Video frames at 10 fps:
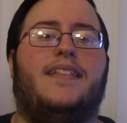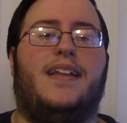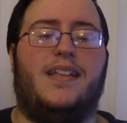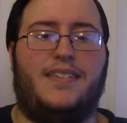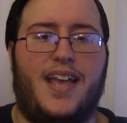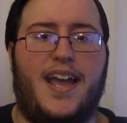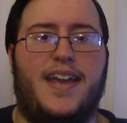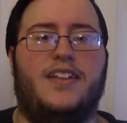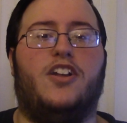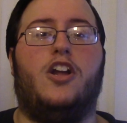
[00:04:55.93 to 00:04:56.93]
they
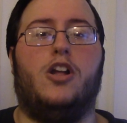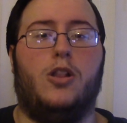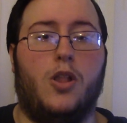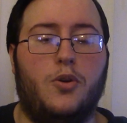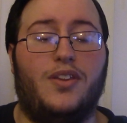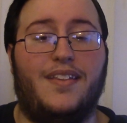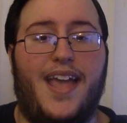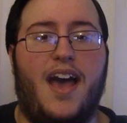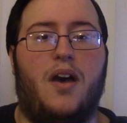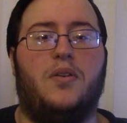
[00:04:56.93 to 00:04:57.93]
decided to close it
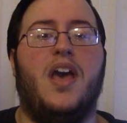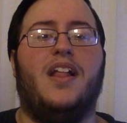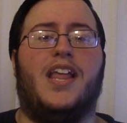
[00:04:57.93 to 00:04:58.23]
down